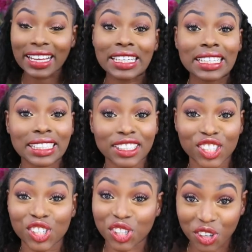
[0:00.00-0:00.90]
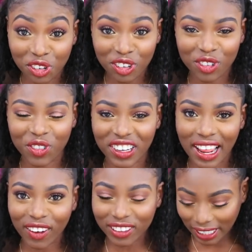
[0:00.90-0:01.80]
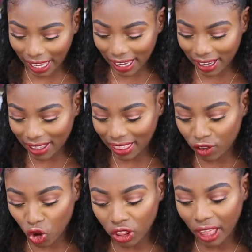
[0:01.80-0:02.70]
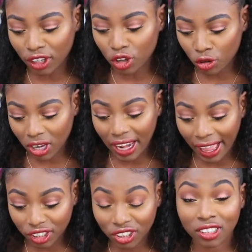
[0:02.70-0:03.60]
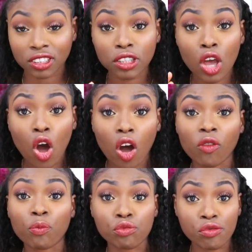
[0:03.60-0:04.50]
actually did a shoot for Nails Inc. They've got their new collection of